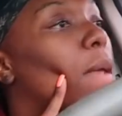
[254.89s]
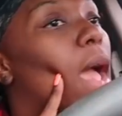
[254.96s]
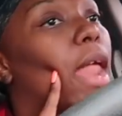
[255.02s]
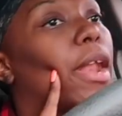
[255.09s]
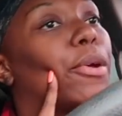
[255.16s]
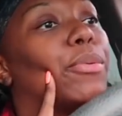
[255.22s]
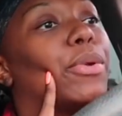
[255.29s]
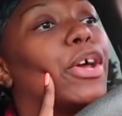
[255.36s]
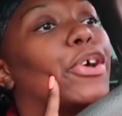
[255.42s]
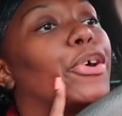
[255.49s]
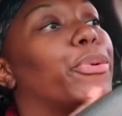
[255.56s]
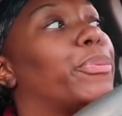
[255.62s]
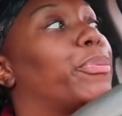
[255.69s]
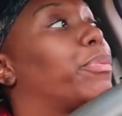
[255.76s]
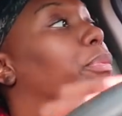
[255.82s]
I don't
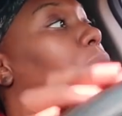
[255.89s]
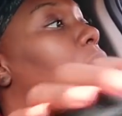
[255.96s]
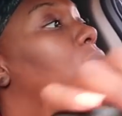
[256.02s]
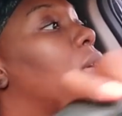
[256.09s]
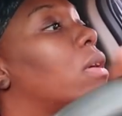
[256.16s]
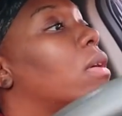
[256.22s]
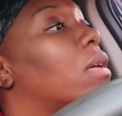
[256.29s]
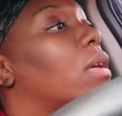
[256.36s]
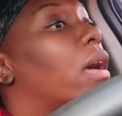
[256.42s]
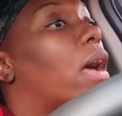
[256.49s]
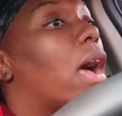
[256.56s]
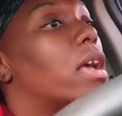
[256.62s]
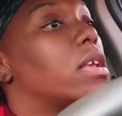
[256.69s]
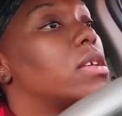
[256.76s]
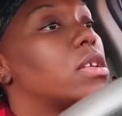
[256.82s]
know,
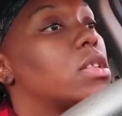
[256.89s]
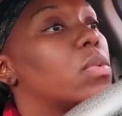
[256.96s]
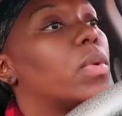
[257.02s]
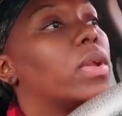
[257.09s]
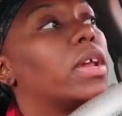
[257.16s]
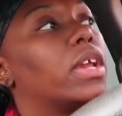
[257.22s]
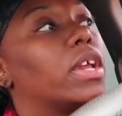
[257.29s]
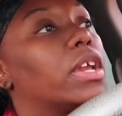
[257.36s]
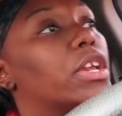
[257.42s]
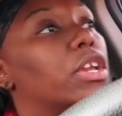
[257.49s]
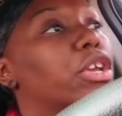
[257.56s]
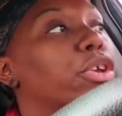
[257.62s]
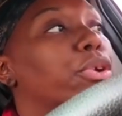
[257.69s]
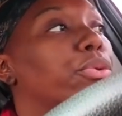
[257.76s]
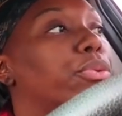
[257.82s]
I just want to get
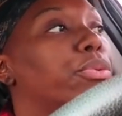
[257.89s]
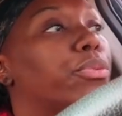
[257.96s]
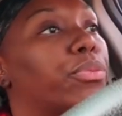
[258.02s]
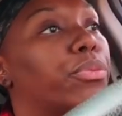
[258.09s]
cute.